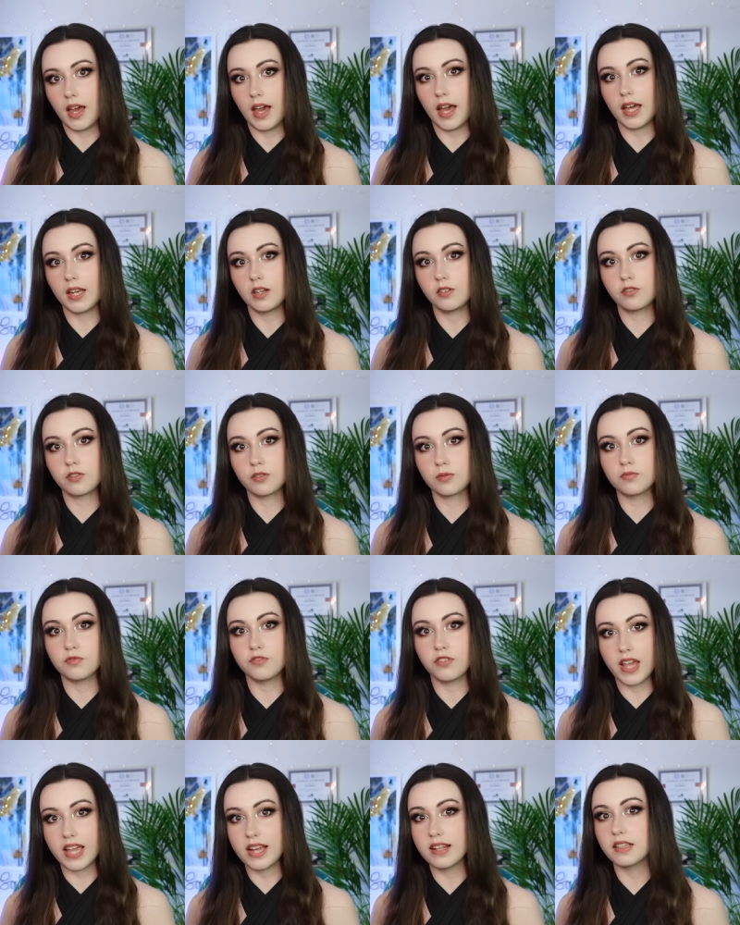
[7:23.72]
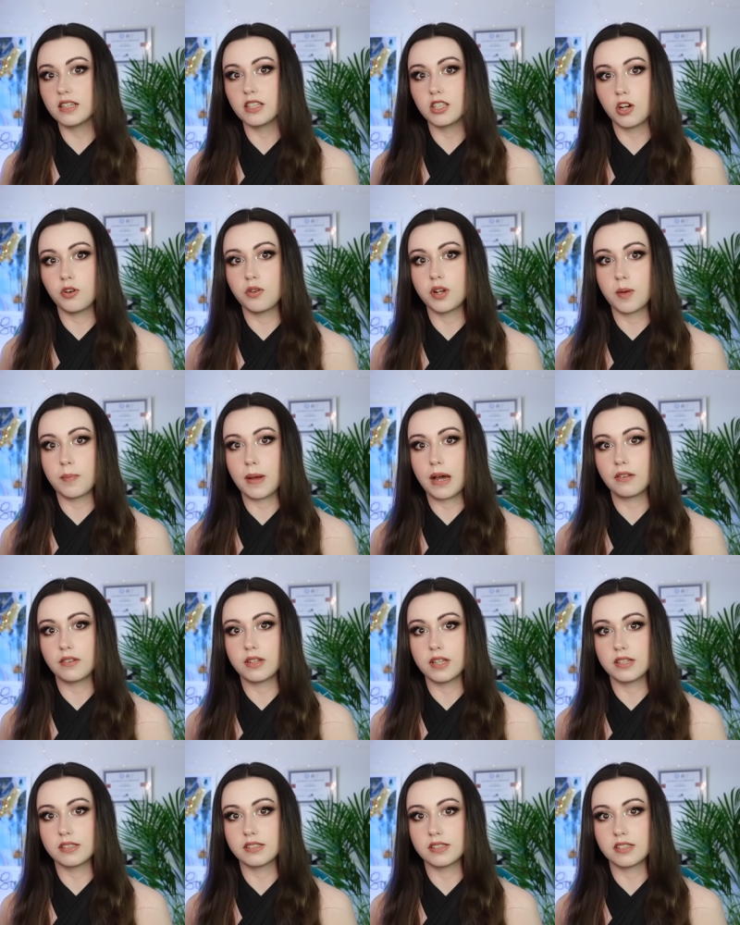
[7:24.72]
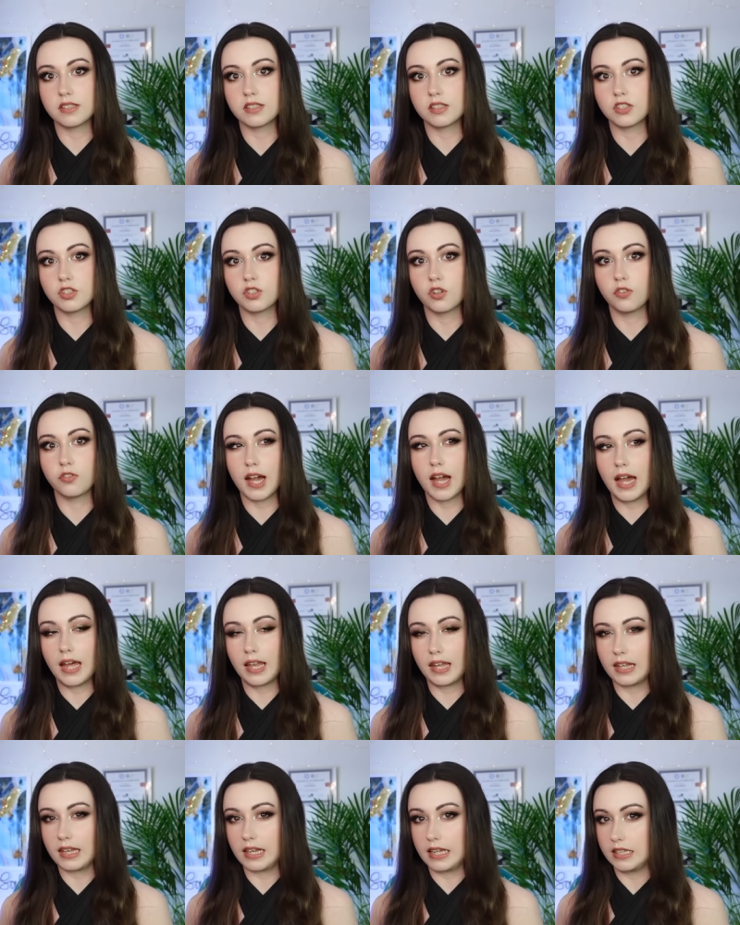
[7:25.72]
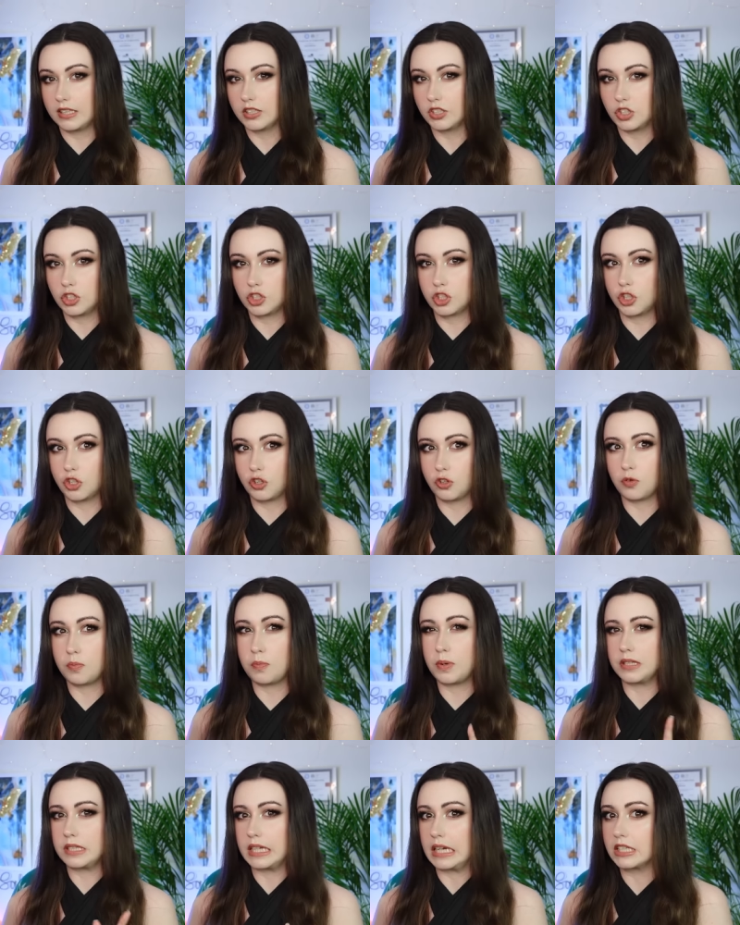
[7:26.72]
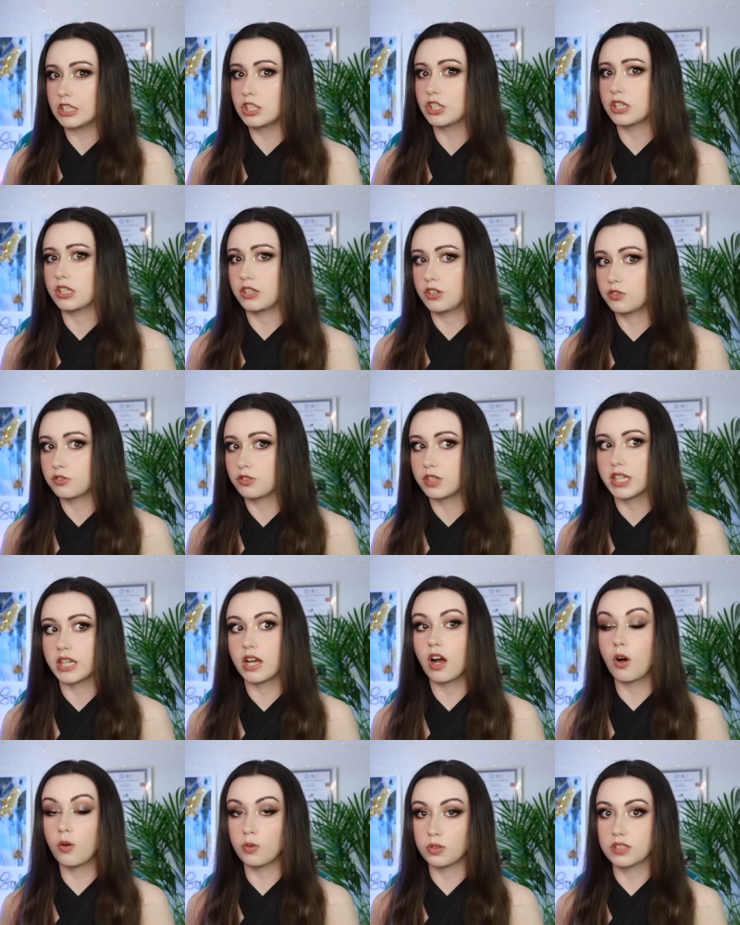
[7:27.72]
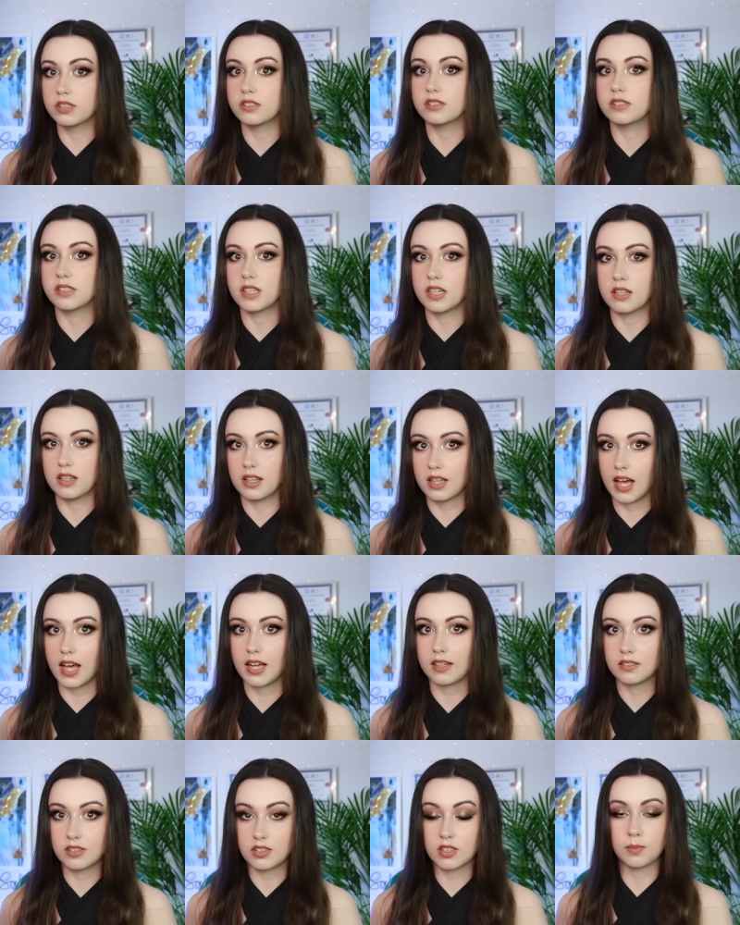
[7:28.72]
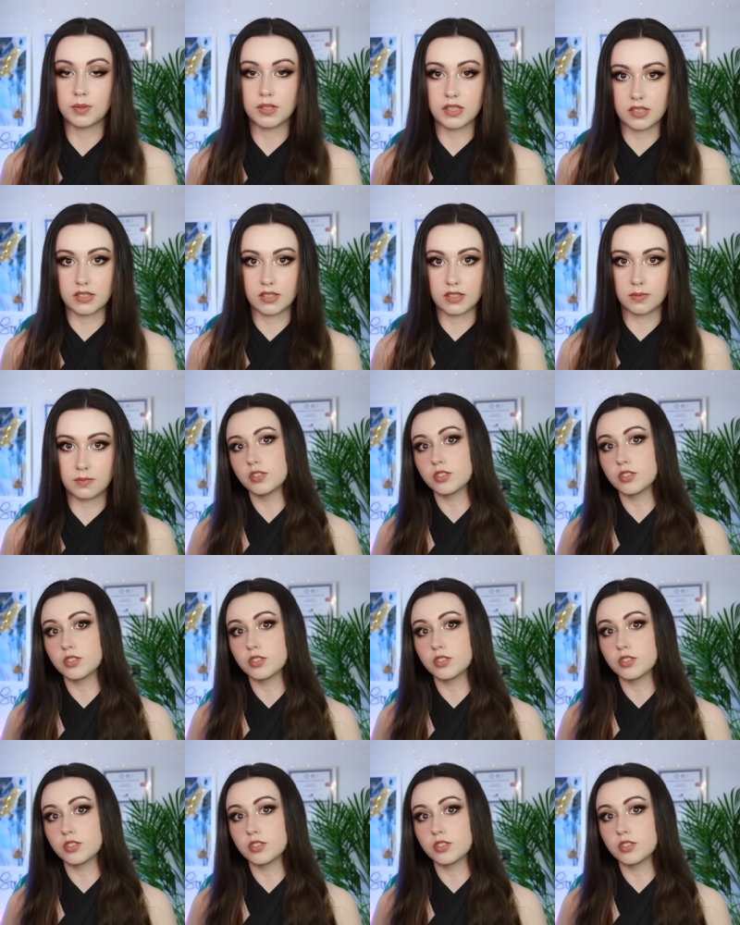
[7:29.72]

and from vaguely knowing about the existence of at least two, potentially three alters in that subsystem.